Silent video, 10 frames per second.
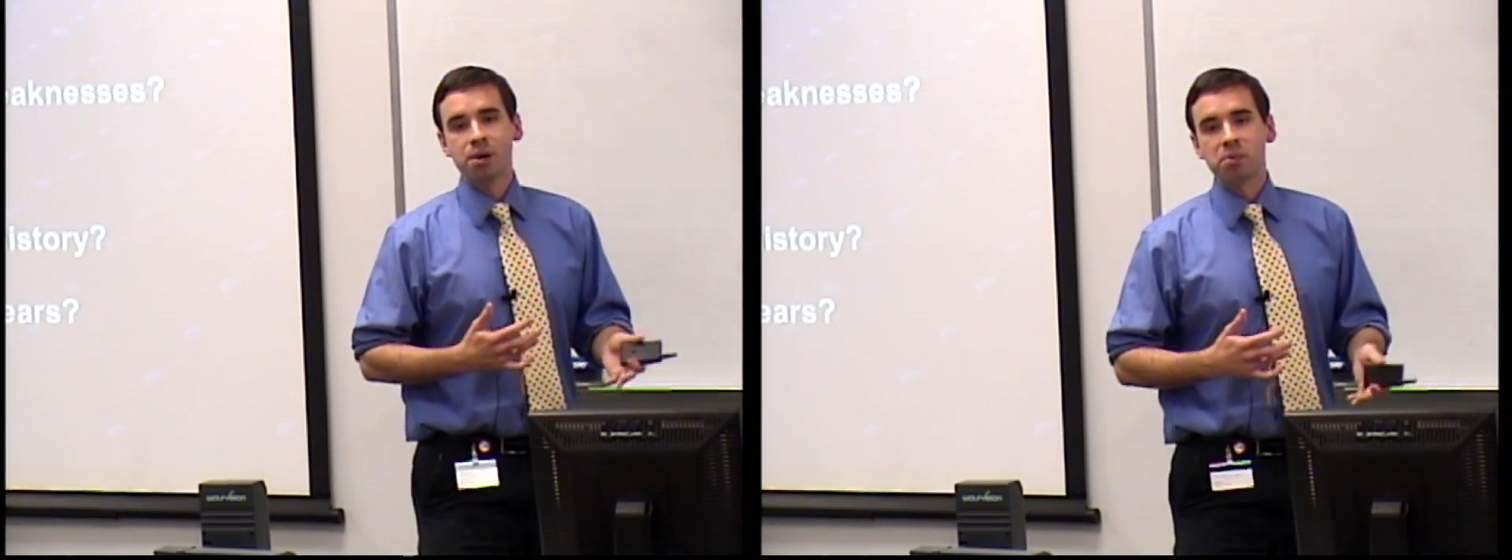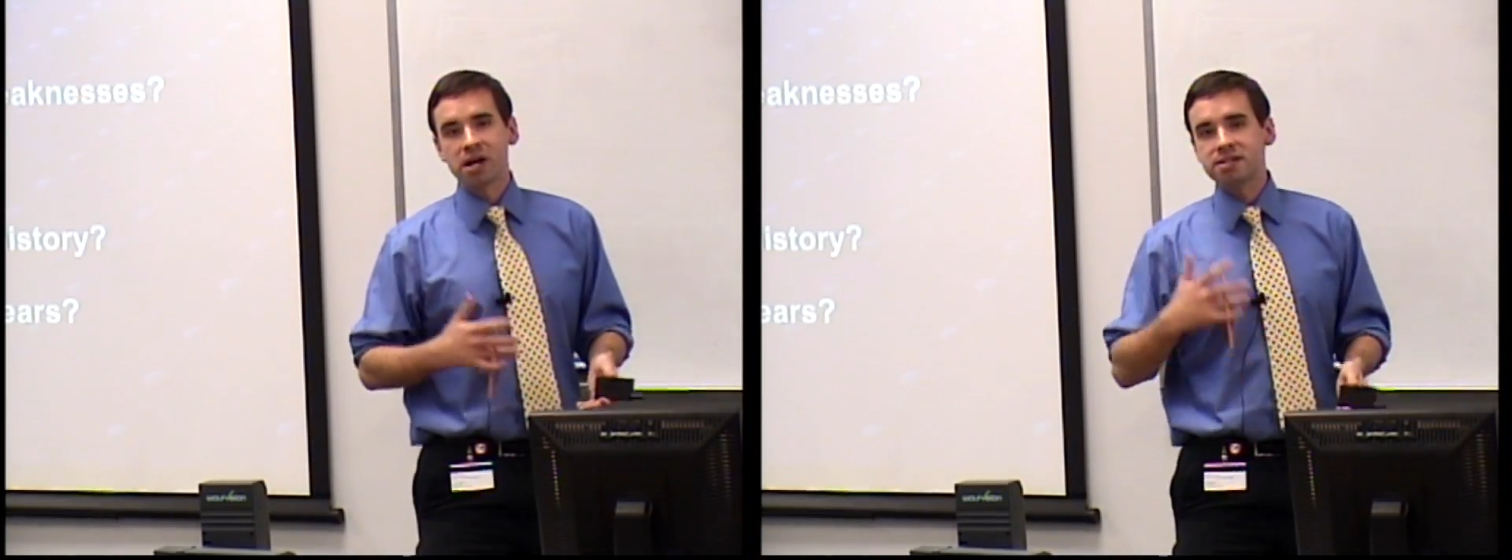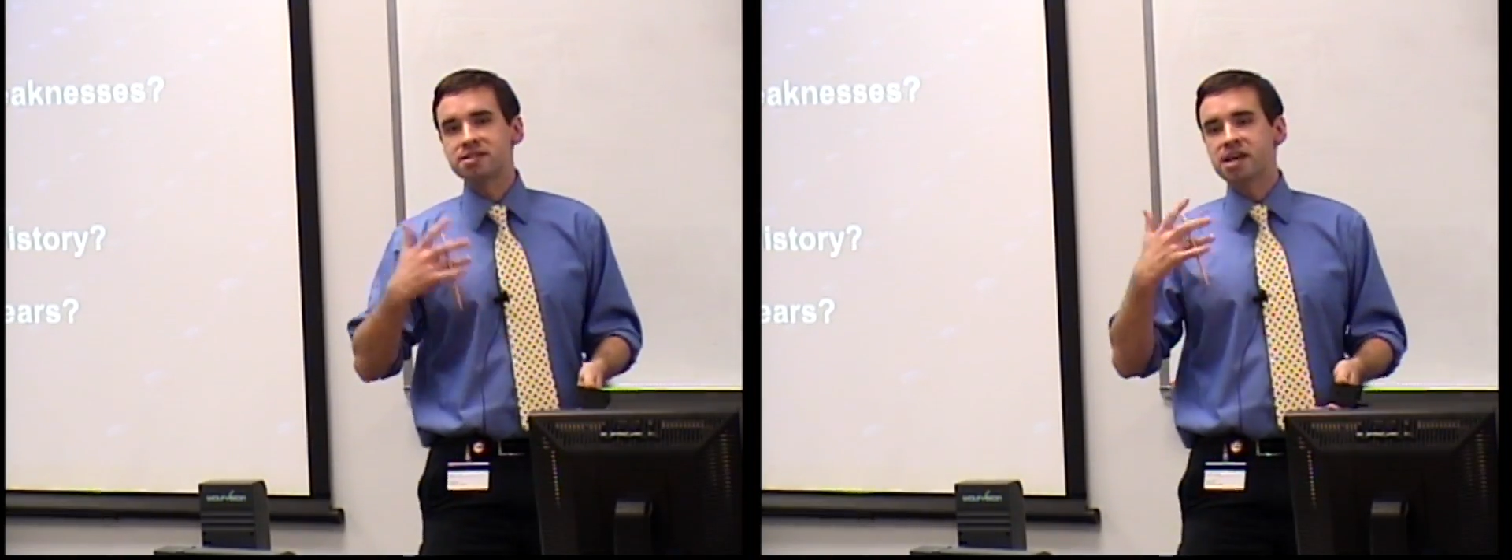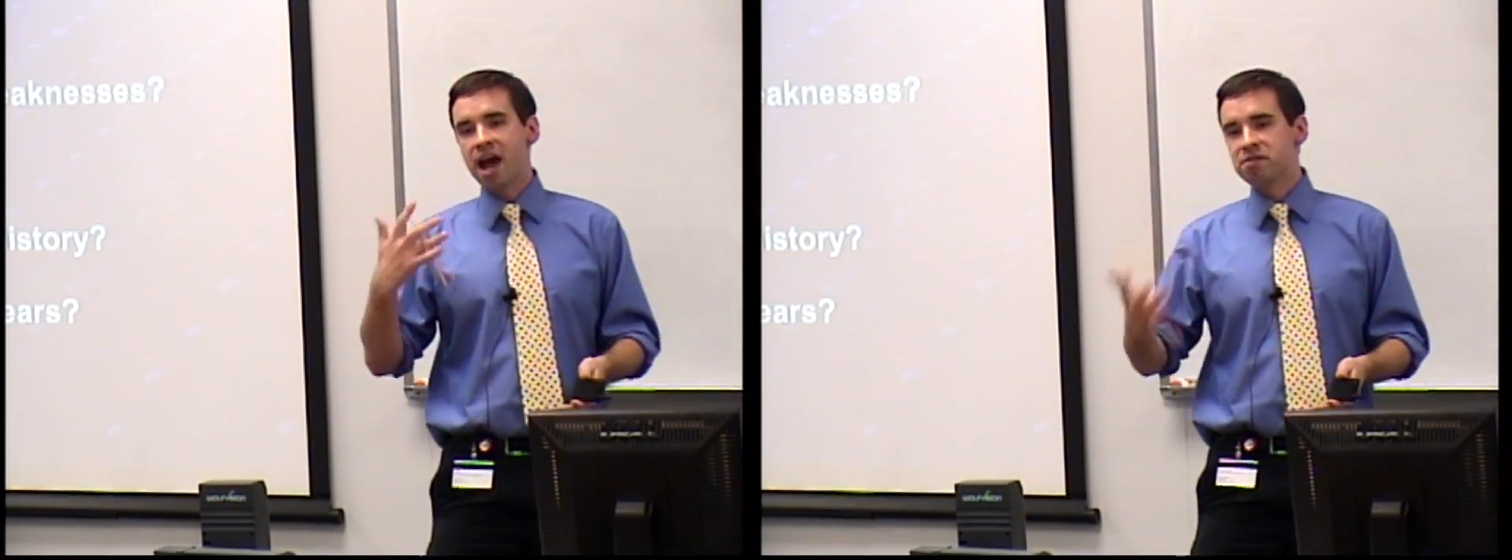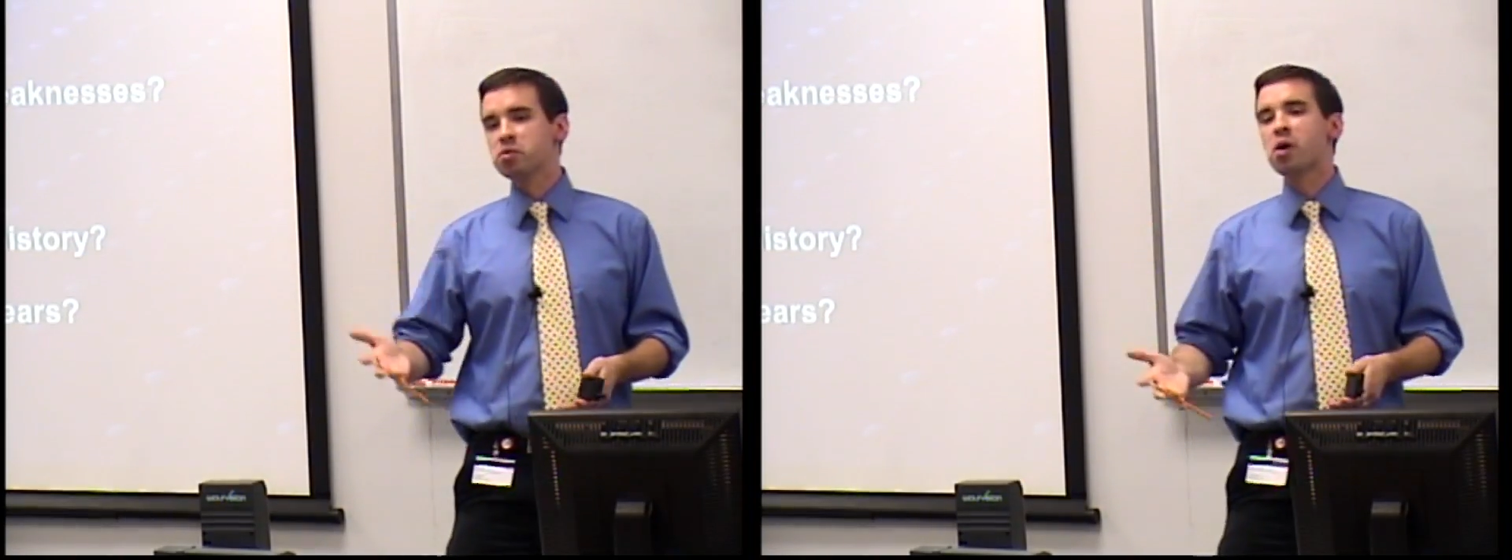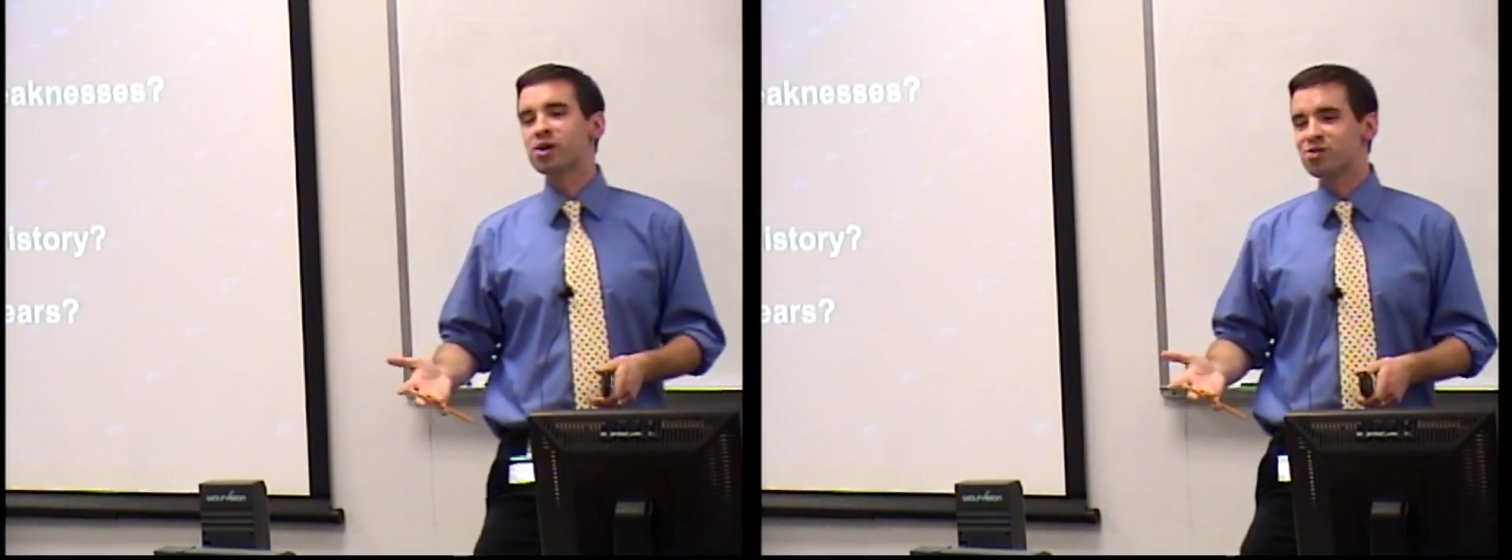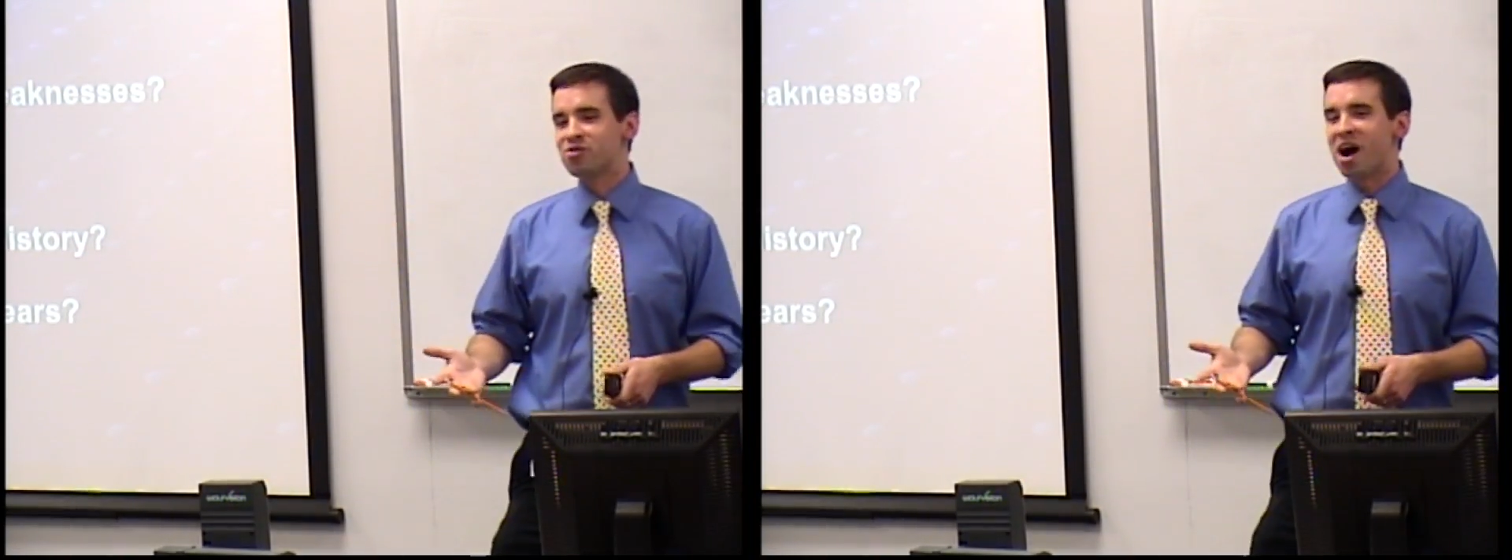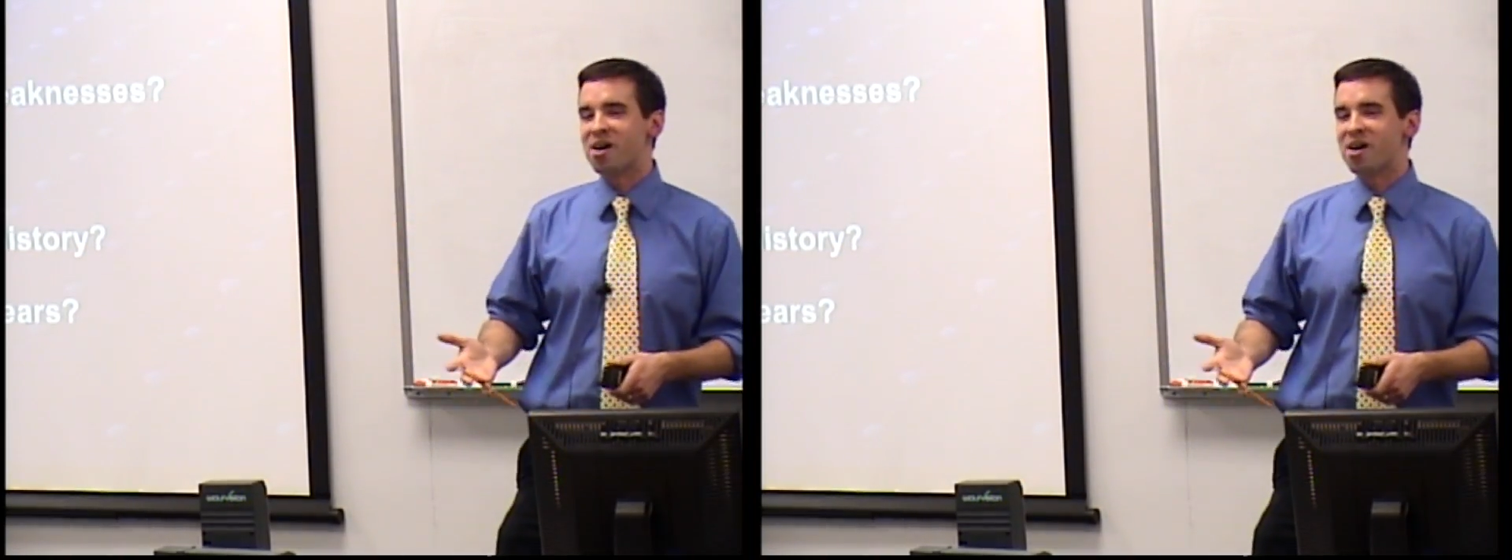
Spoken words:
but I can see everywhere you've